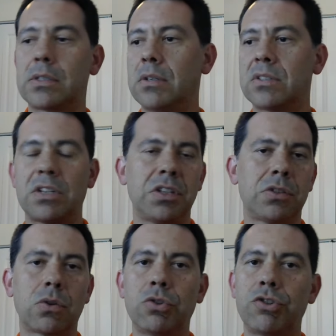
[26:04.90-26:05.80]

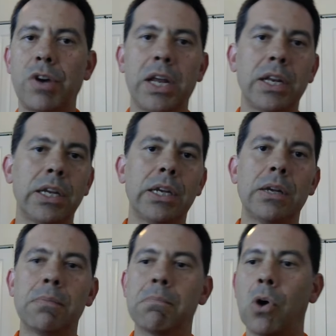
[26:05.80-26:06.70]
statistical
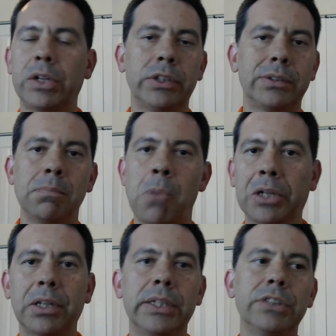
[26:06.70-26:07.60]
training, water
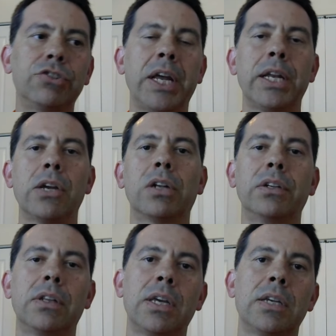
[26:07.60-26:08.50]
modeling training,
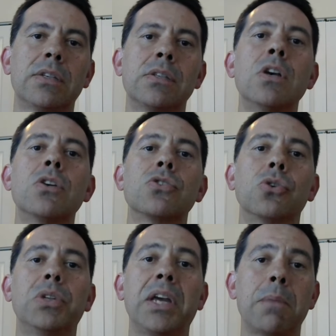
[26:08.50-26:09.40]
other things
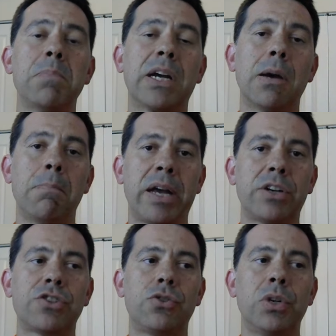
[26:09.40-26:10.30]
so they can become
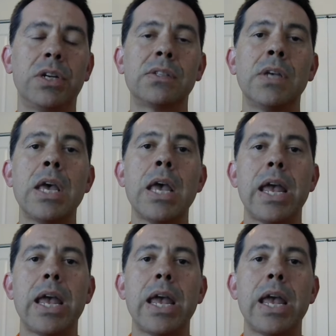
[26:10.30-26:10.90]
better students.